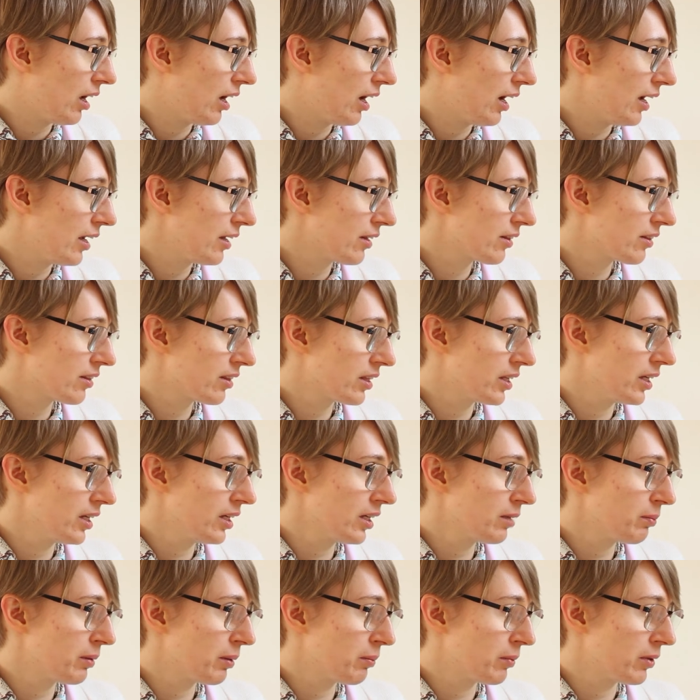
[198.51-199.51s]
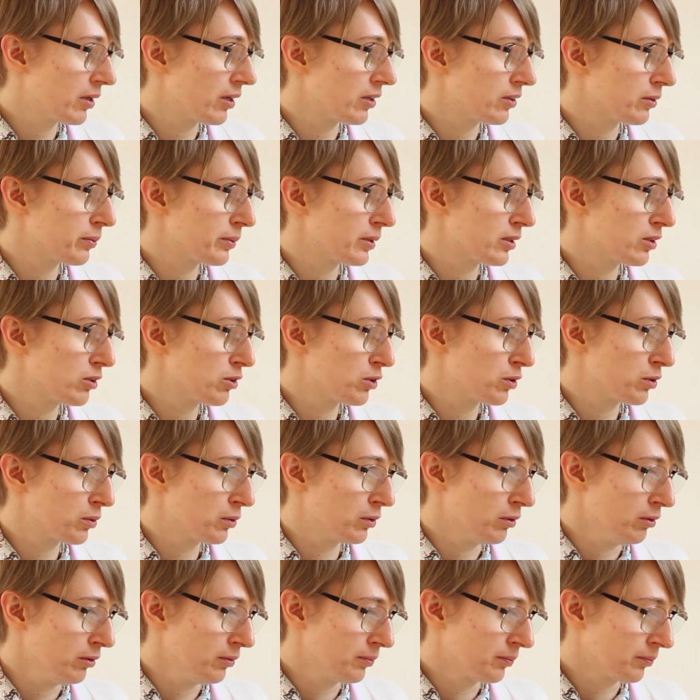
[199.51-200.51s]
I think, but I'm not 100%
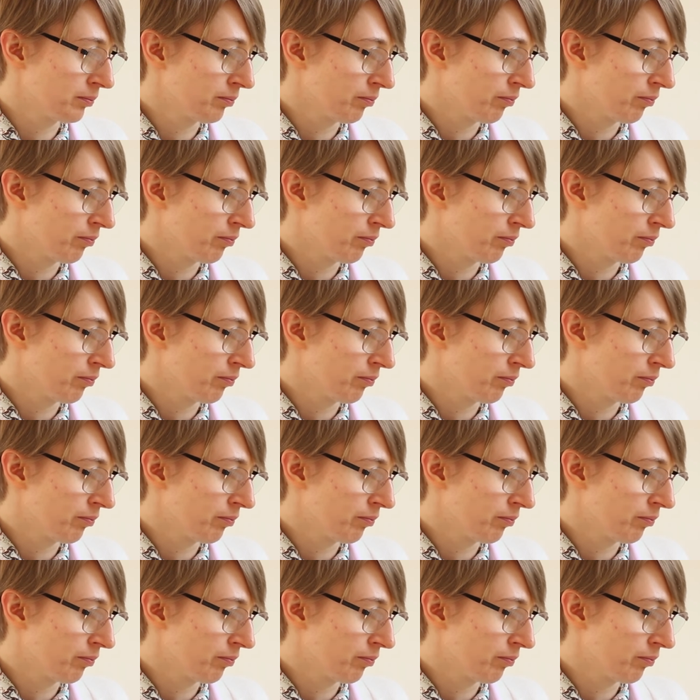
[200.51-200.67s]
sure.